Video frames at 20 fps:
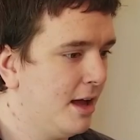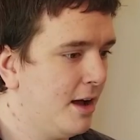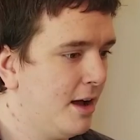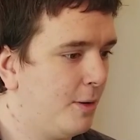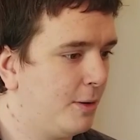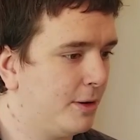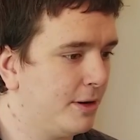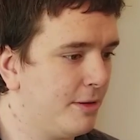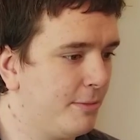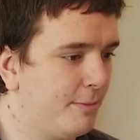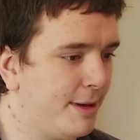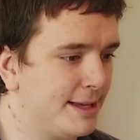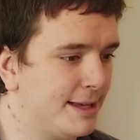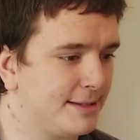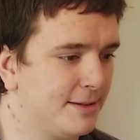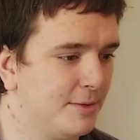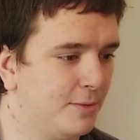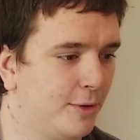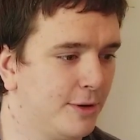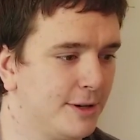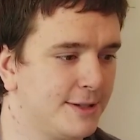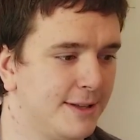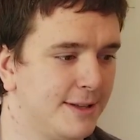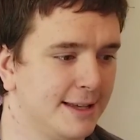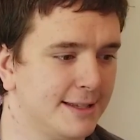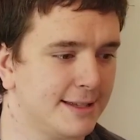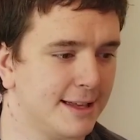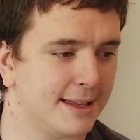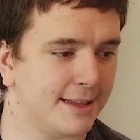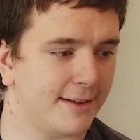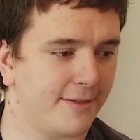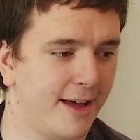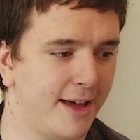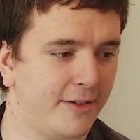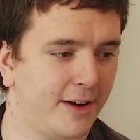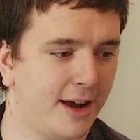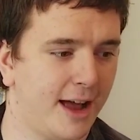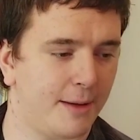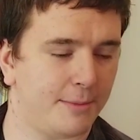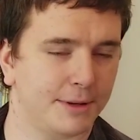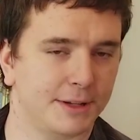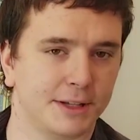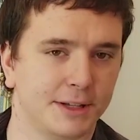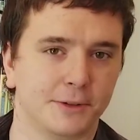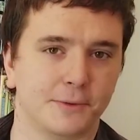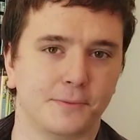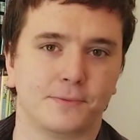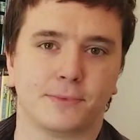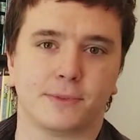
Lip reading: What are the best and worst things that have ever happened to you?